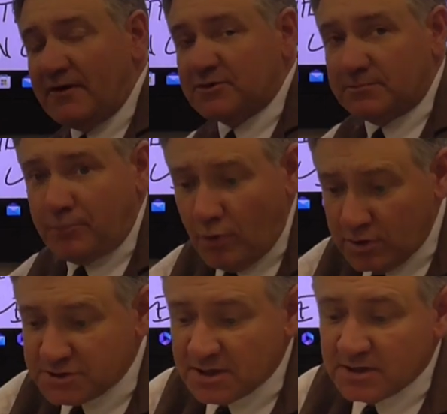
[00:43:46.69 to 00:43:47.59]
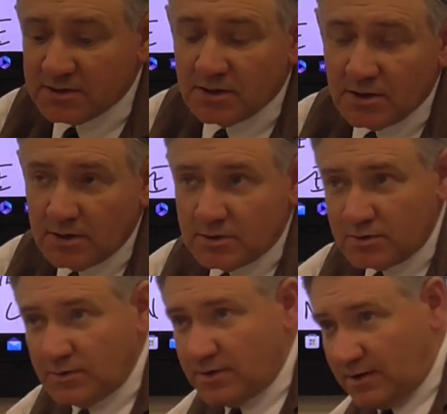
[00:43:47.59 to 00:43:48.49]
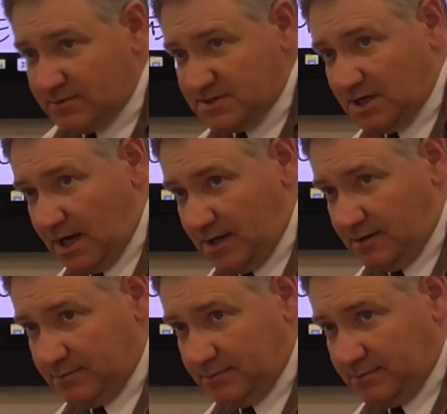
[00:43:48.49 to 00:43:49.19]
have to push it to the other side?